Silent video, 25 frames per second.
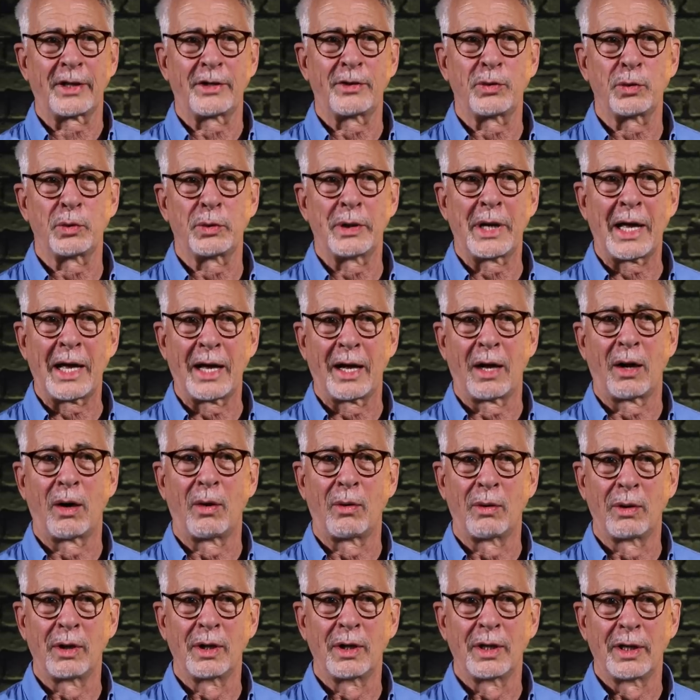do now,
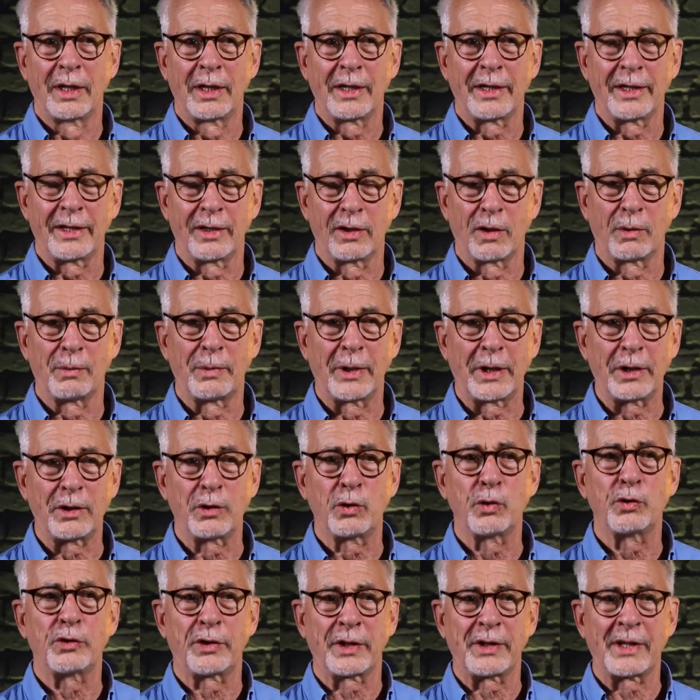you know, but
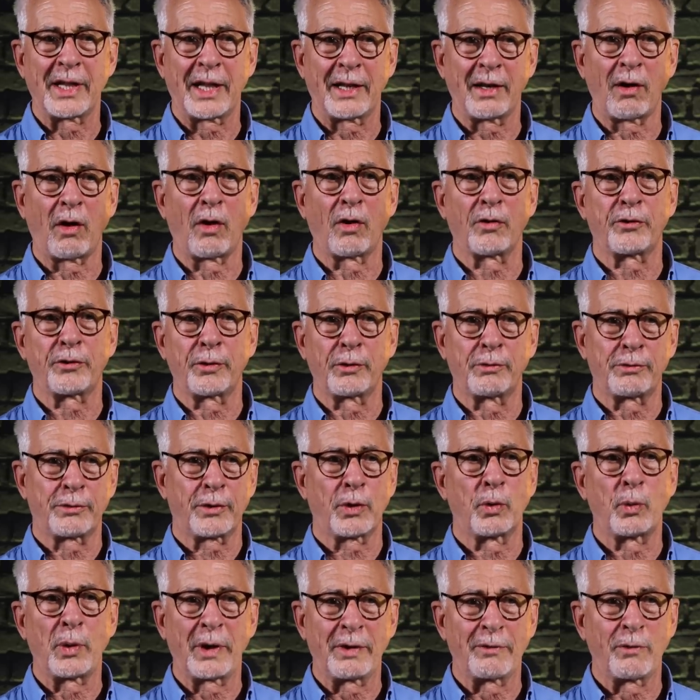using that also for
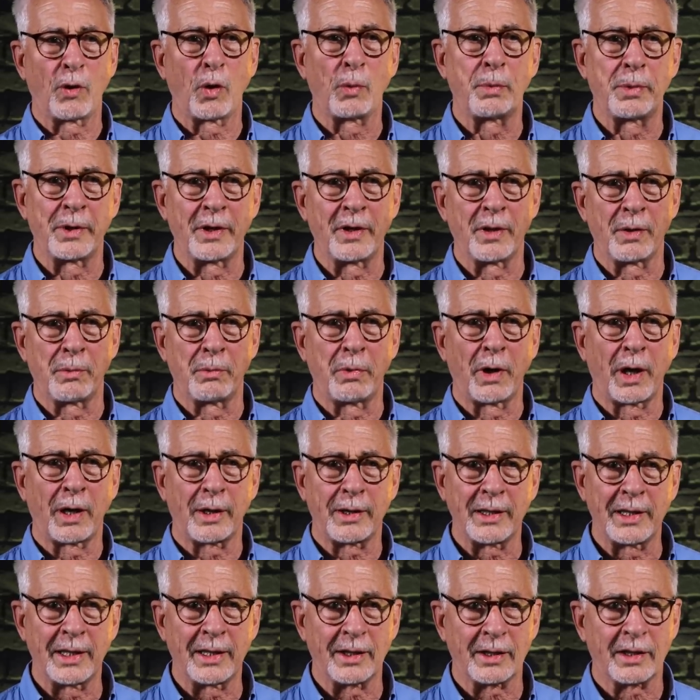a way of opening the
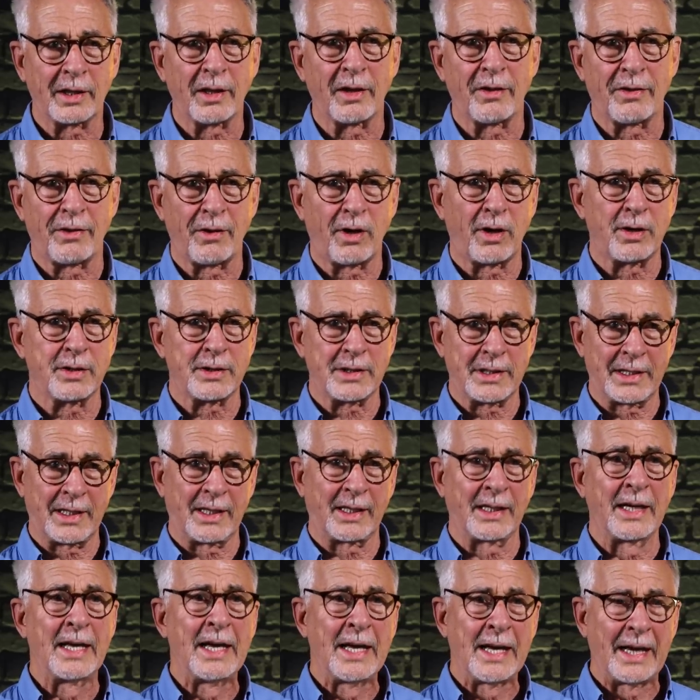body and catharting.
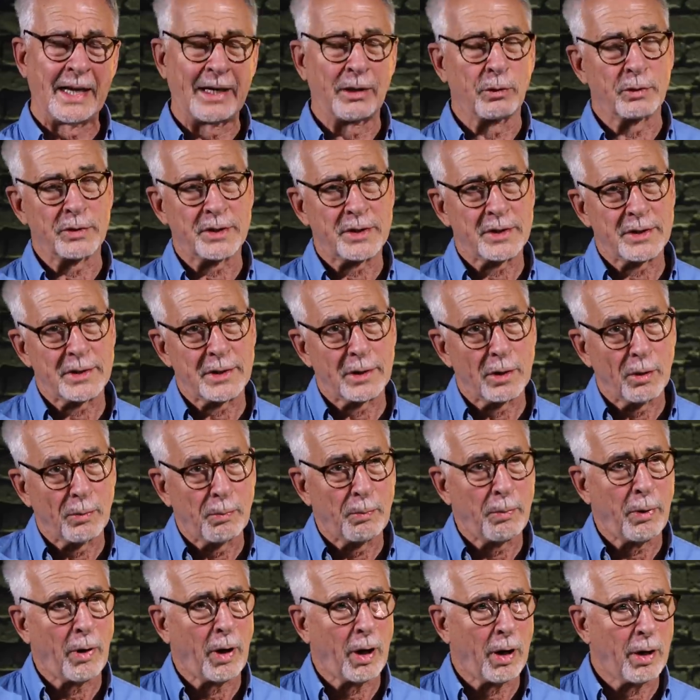And it was still
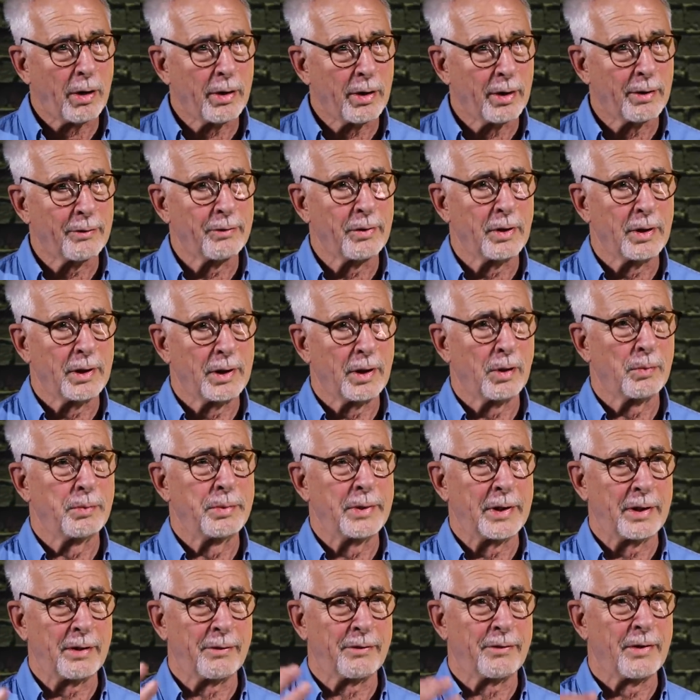part of a little
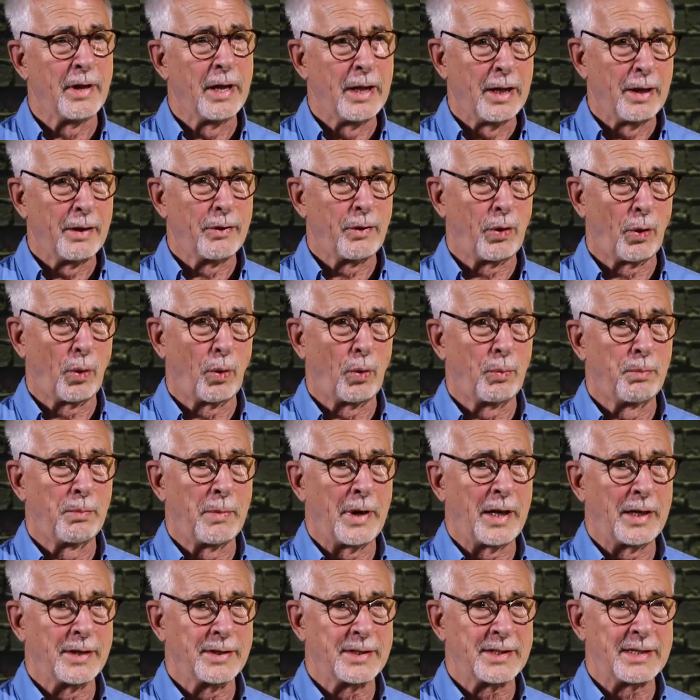bit of the old
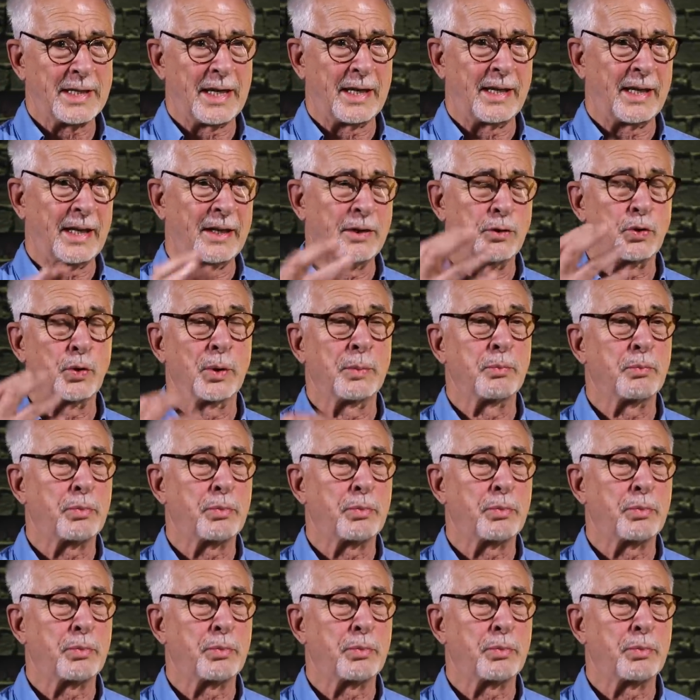mindset and doing